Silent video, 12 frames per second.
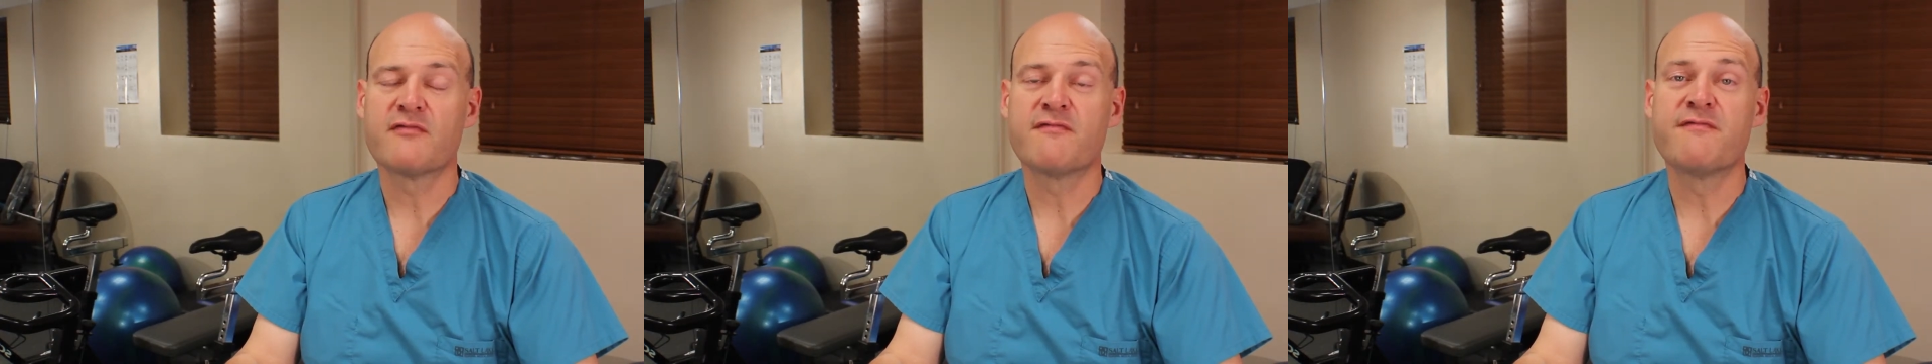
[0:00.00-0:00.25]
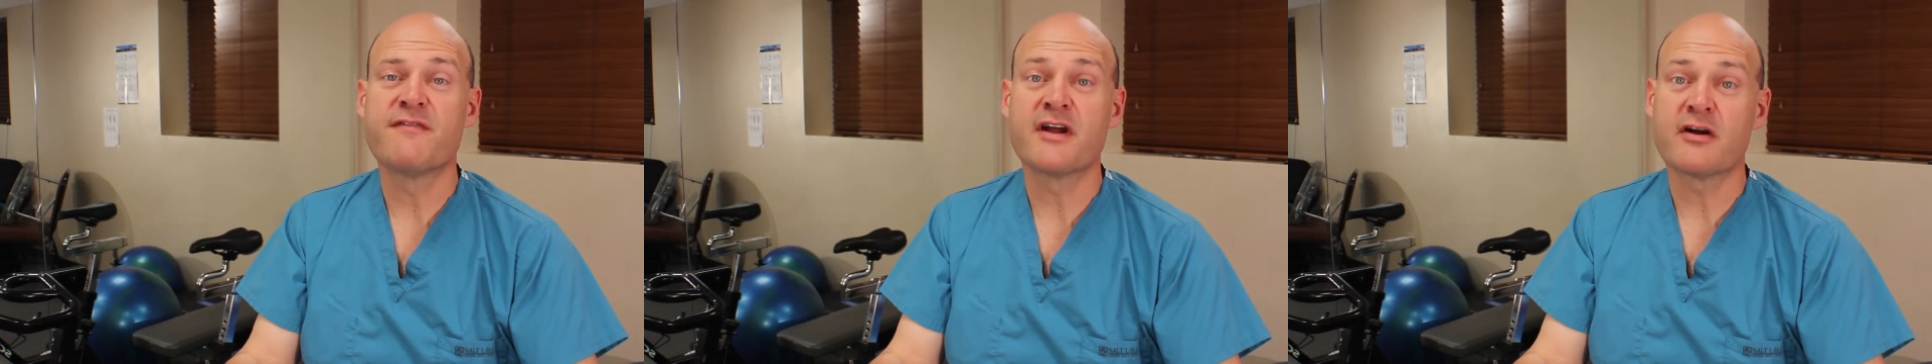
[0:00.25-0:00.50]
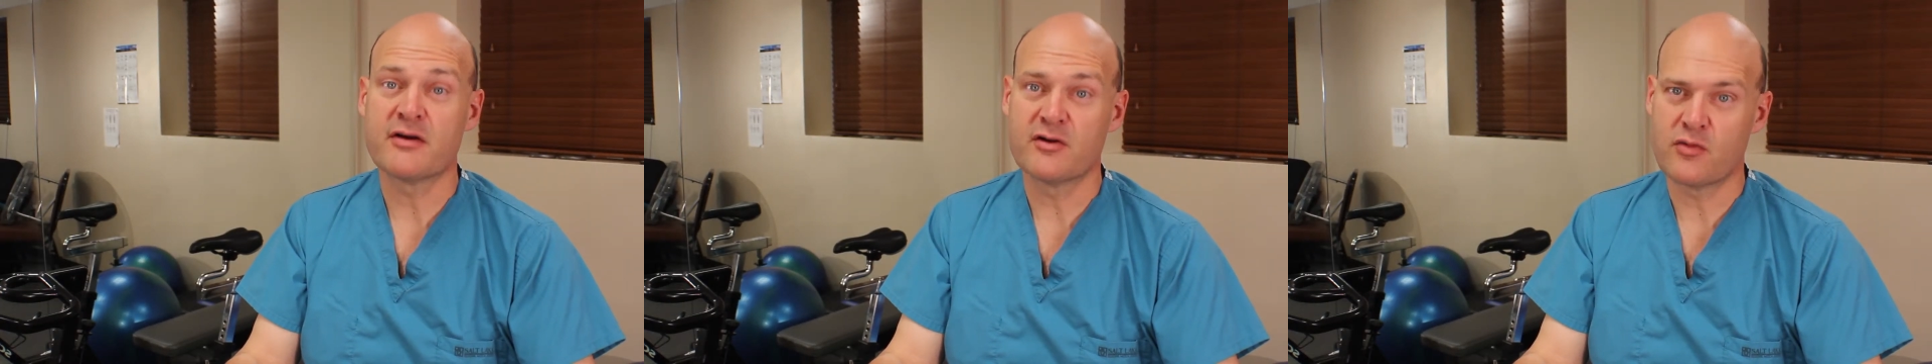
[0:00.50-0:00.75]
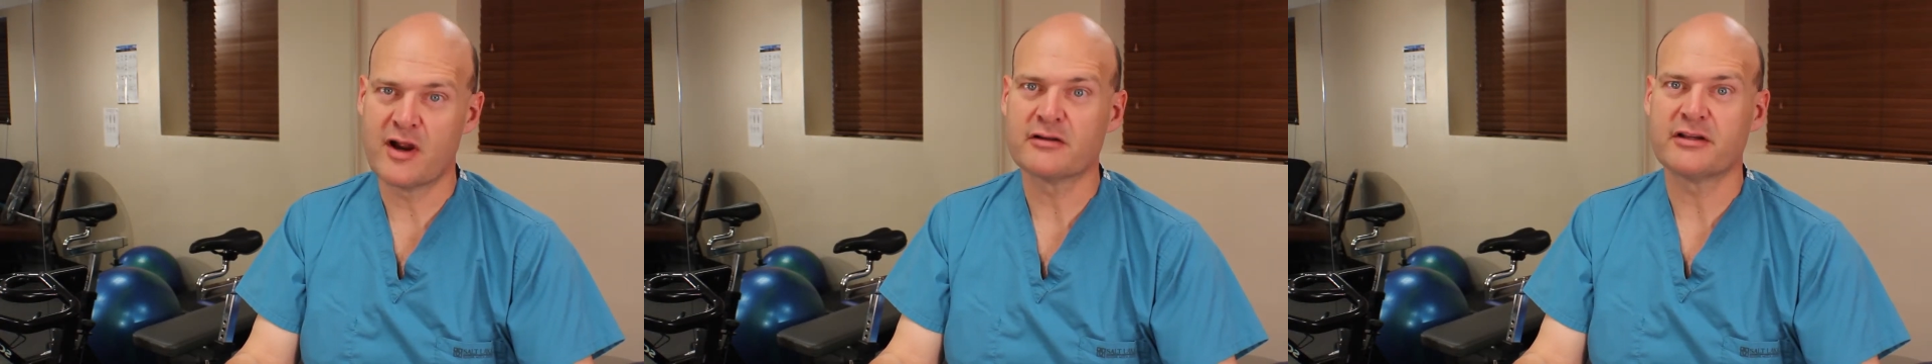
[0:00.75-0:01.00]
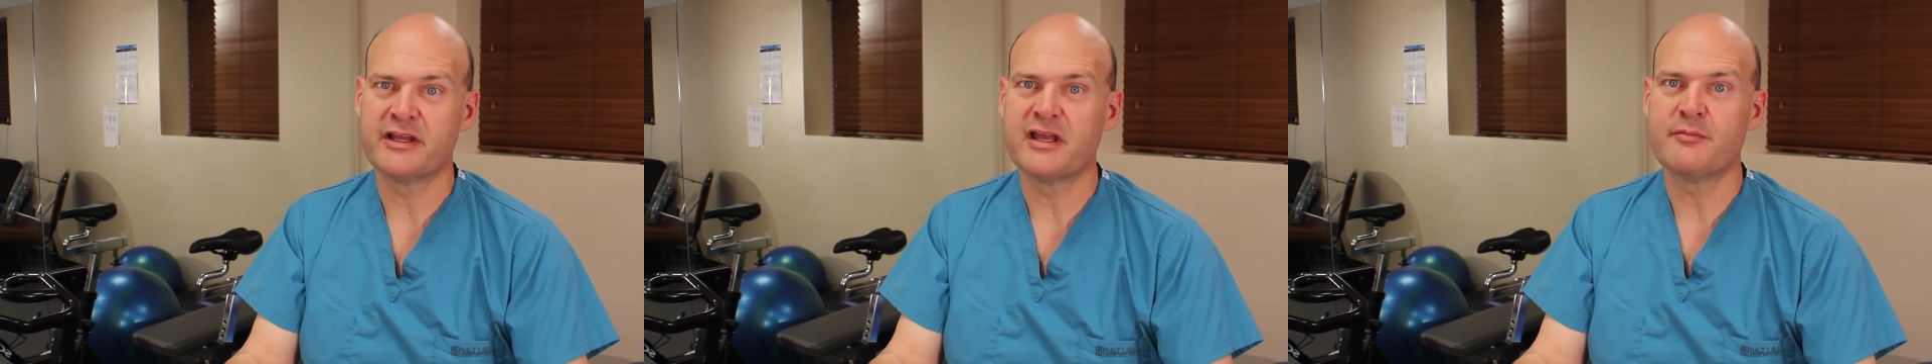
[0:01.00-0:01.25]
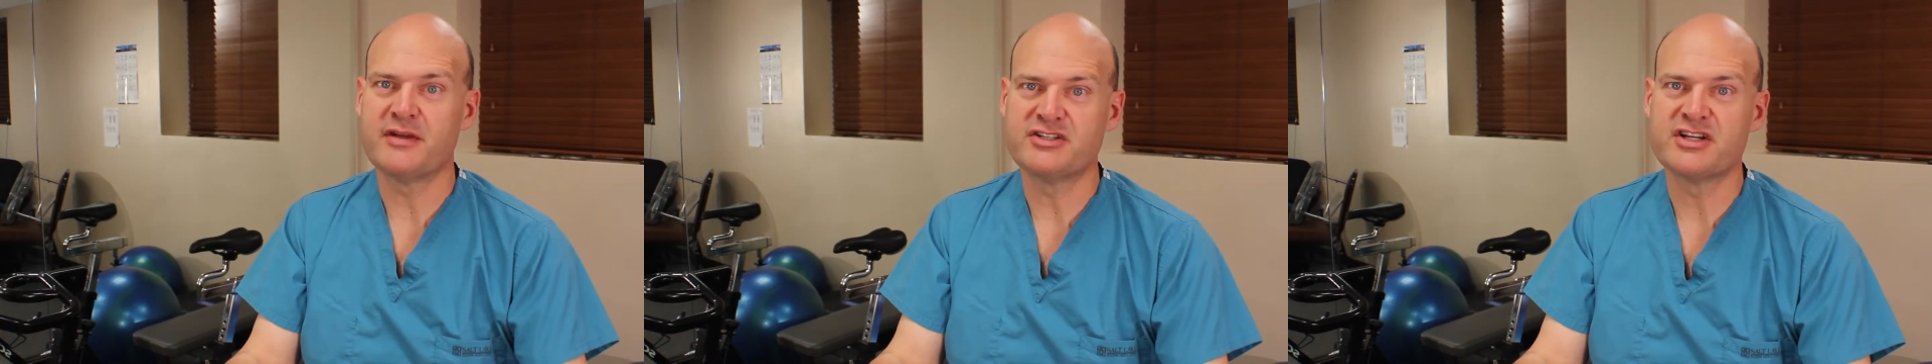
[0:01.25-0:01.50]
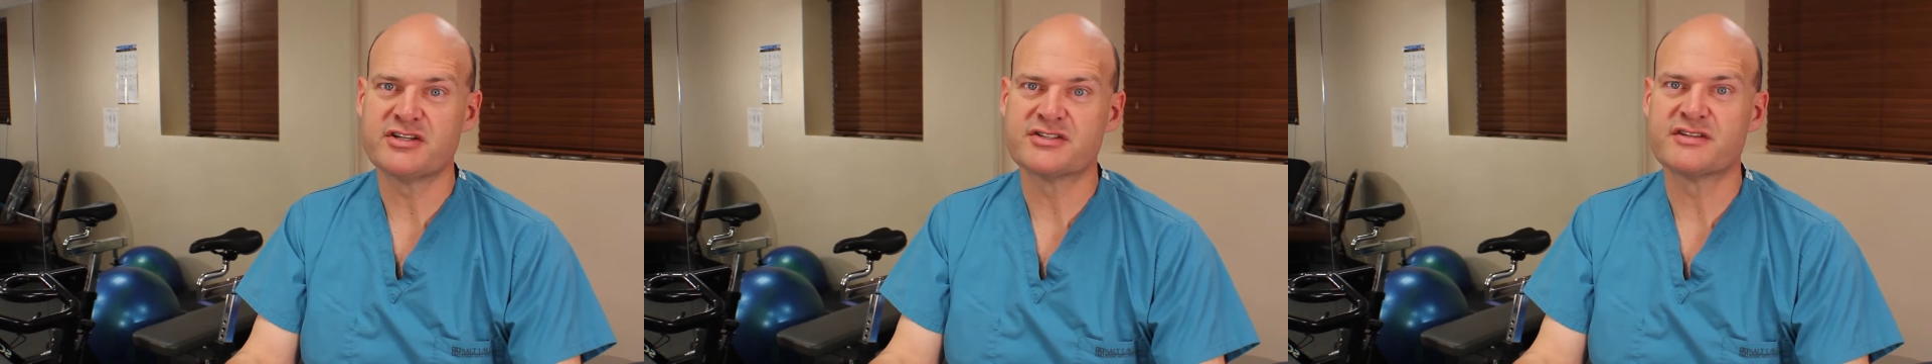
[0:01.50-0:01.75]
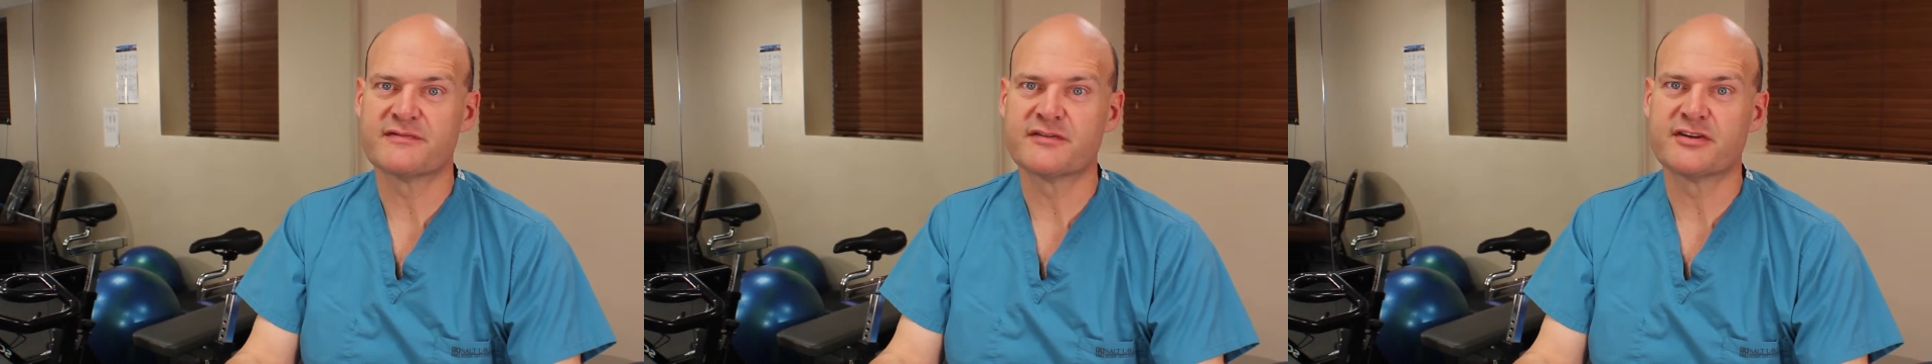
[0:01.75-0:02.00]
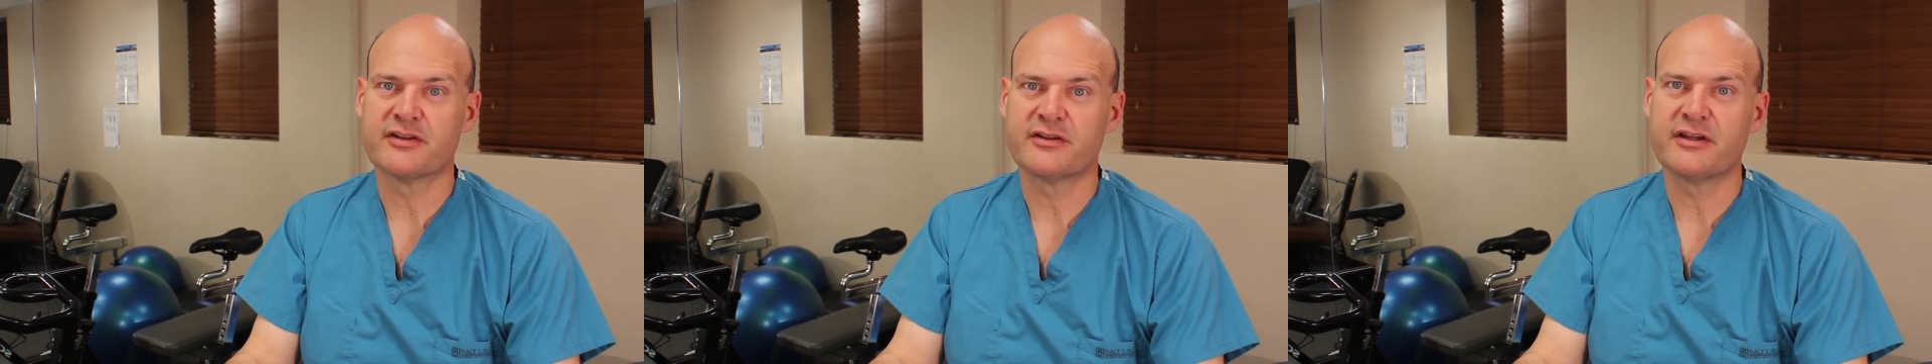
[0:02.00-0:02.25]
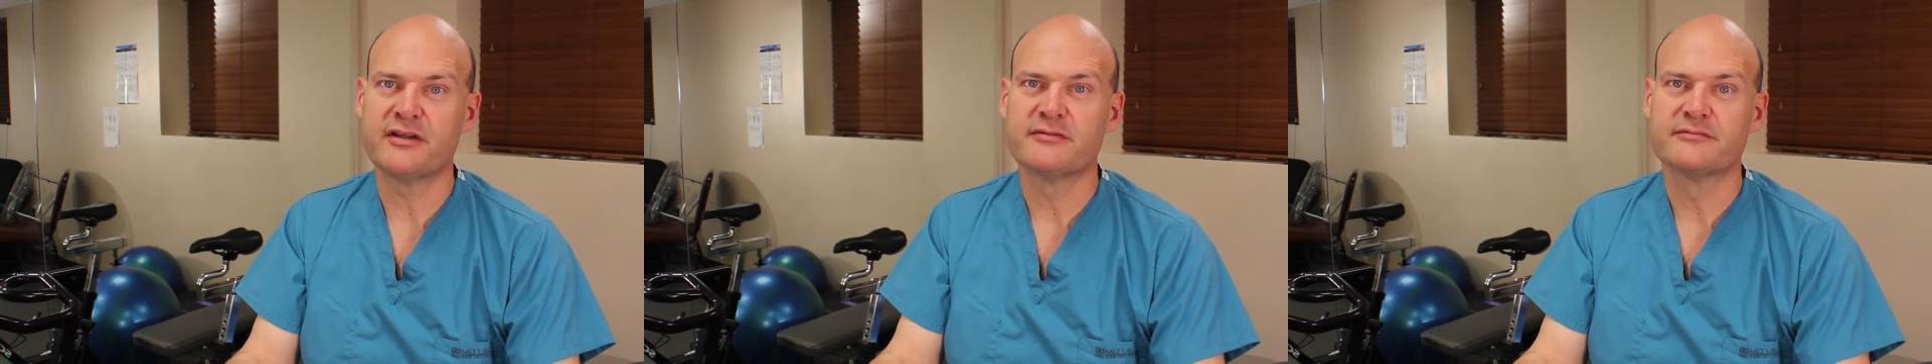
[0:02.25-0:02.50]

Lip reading: very rarely can be changes in fertility.